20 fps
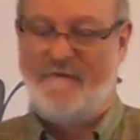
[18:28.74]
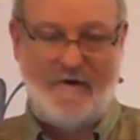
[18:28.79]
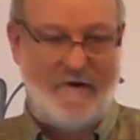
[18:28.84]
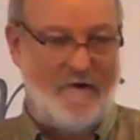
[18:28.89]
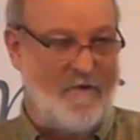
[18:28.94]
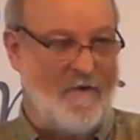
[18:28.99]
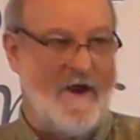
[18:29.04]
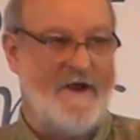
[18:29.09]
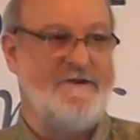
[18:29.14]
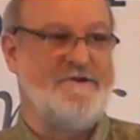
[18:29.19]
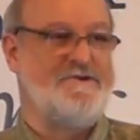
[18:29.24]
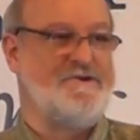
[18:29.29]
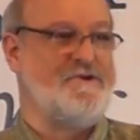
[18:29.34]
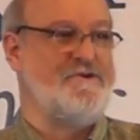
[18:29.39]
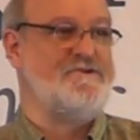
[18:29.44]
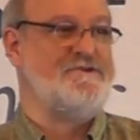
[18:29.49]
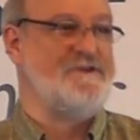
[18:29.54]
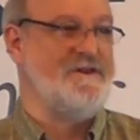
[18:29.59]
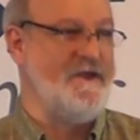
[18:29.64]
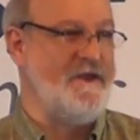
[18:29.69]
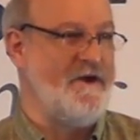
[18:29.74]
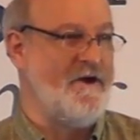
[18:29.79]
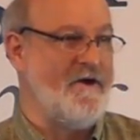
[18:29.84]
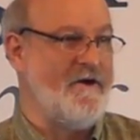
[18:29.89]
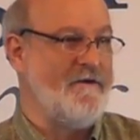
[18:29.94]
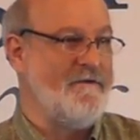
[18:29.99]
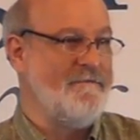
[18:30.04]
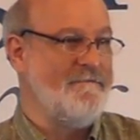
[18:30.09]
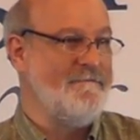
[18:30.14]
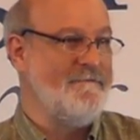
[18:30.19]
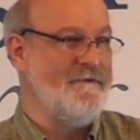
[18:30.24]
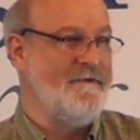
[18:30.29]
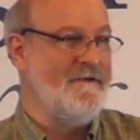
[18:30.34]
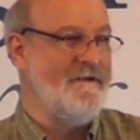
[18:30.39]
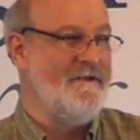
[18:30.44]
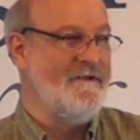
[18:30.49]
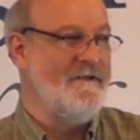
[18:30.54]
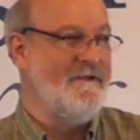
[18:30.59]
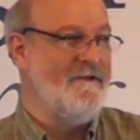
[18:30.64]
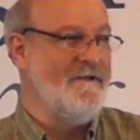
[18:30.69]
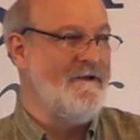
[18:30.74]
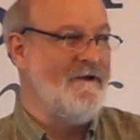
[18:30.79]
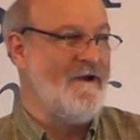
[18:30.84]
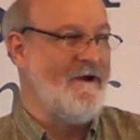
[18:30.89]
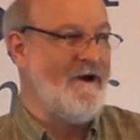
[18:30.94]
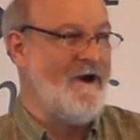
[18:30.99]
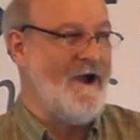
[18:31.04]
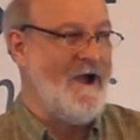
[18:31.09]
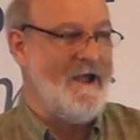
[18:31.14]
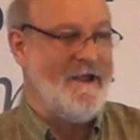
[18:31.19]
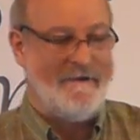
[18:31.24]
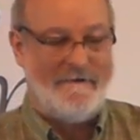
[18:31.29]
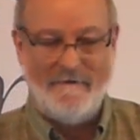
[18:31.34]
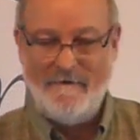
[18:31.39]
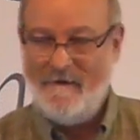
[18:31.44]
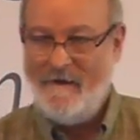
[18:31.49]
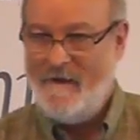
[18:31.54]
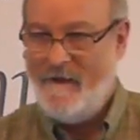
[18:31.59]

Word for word: of a great church leader. All right?